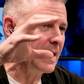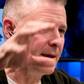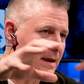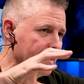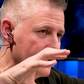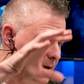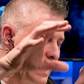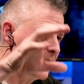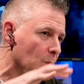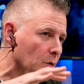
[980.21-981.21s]
and the
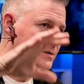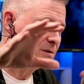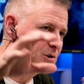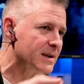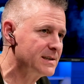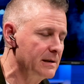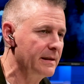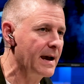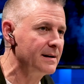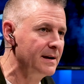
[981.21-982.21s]
animals adjust to
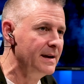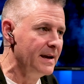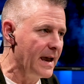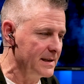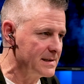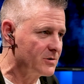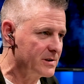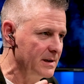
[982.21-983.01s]
that. And it's interesting to